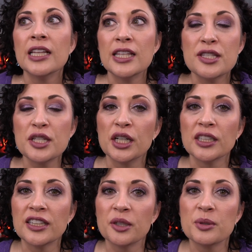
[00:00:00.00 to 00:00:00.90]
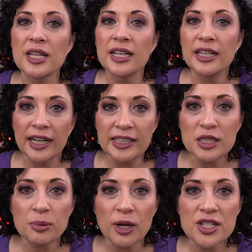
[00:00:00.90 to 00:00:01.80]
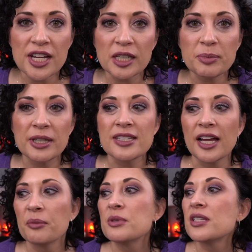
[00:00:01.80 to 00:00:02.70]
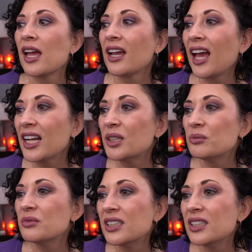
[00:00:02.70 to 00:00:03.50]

this year that there was a 90s project because I was like, I don't,